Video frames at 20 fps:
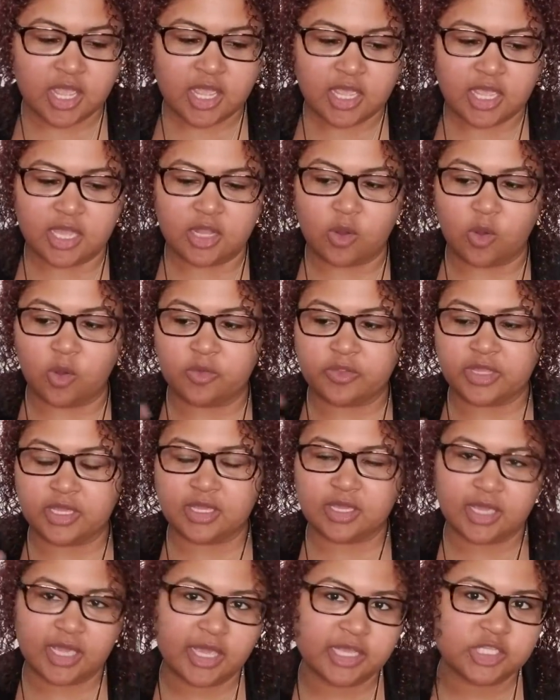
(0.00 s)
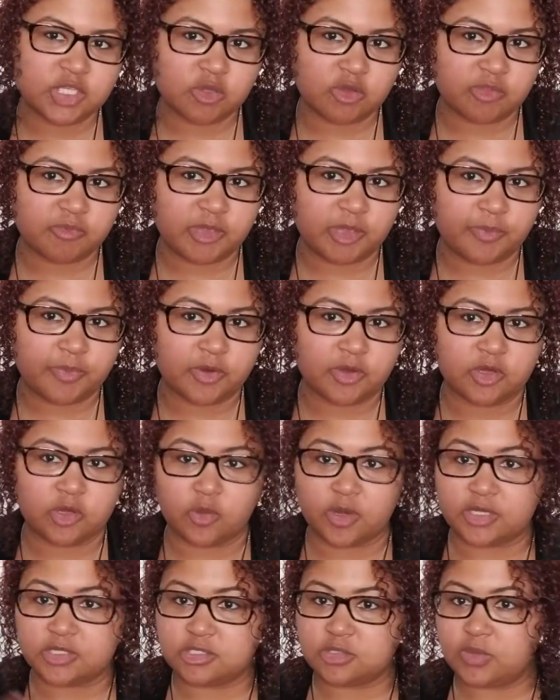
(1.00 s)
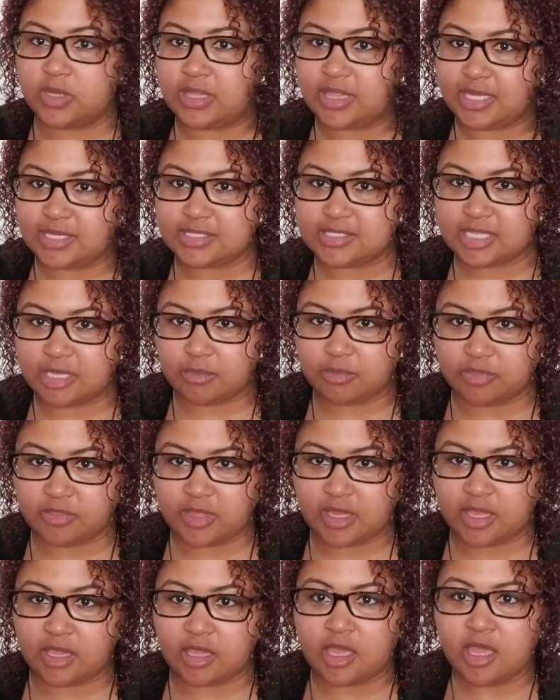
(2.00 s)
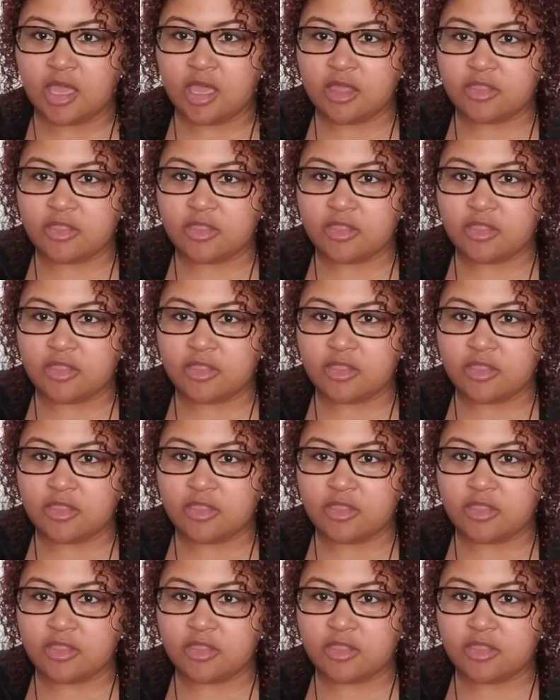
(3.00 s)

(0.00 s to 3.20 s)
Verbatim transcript: and only engaging with people who are doing that same thing.